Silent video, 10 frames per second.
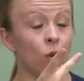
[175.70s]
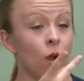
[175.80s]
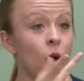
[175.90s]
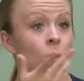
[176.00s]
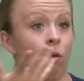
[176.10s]

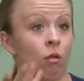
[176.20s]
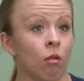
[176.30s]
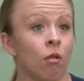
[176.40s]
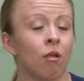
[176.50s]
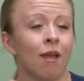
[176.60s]
what kind
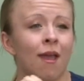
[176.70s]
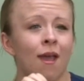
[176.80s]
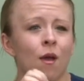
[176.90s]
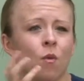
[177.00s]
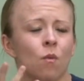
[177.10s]
of
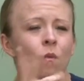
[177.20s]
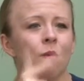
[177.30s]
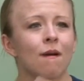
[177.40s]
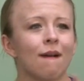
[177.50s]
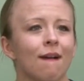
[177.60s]

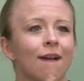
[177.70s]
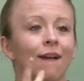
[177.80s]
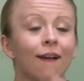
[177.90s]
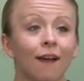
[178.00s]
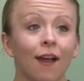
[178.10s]
things you
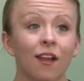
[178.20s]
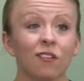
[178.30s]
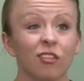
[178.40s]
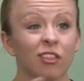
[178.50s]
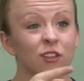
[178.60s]
think are
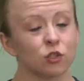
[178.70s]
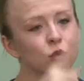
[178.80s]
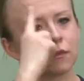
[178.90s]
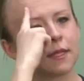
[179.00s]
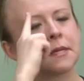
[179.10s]
going well.
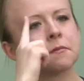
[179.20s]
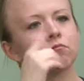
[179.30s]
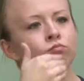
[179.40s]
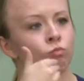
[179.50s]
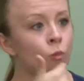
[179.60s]
But
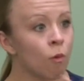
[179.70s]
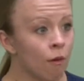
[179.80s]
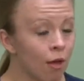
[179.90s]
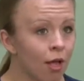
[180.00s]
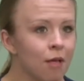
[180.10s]
because we're
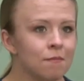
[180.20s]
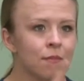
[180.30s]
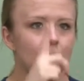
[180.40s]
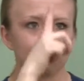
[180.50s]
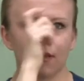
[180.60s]
under state
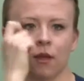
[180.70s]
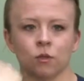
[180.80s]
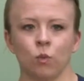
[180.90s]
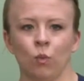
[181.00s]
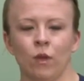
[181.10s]
government, we
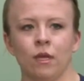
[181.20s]
have